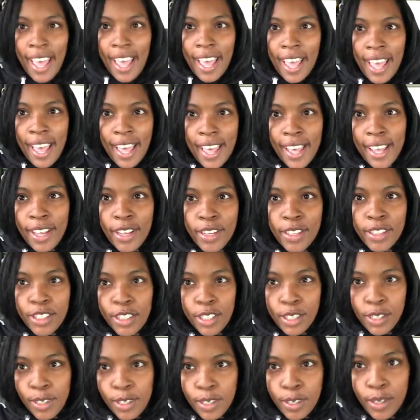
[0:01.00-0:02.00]
Hey
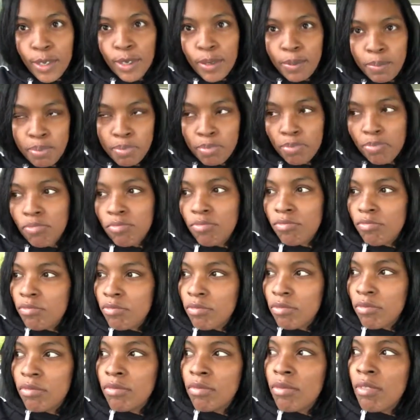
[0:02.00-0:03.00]
YouTube,
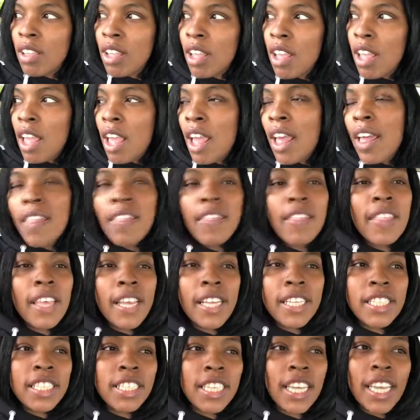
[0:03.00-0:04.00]

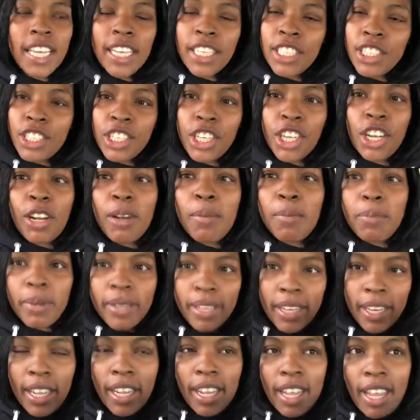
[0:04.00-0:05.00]
this is your girl
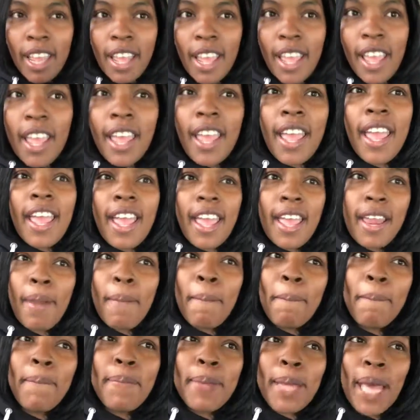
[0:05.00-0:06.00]
Brittany, and I'm
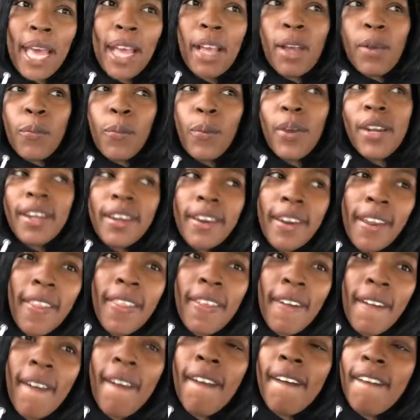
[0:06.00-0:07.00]
back with
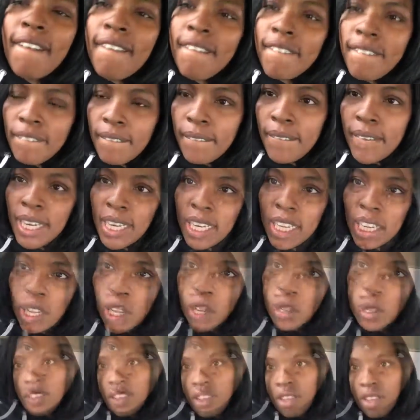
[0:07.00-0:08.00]
another video.
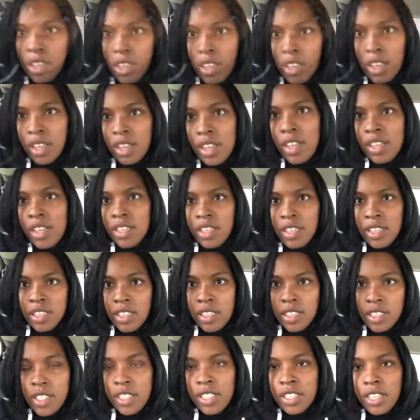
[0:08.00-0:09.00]

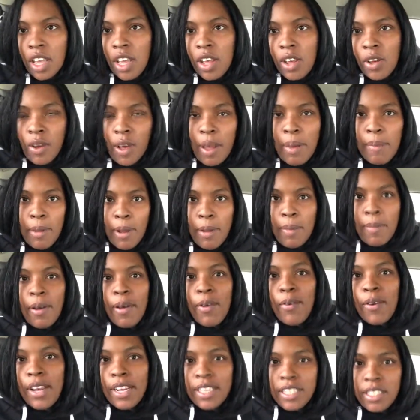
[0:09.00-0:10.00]
So I'm on my
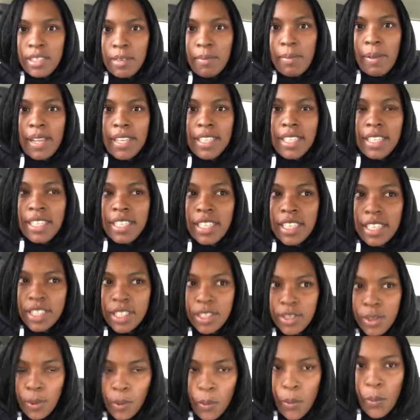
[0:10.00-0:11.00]
way to my
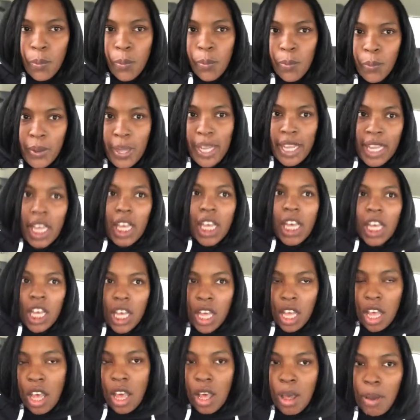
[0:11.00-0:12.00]
6-week
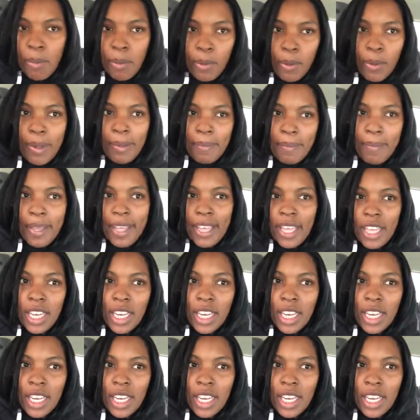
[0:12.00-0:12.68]
appointment,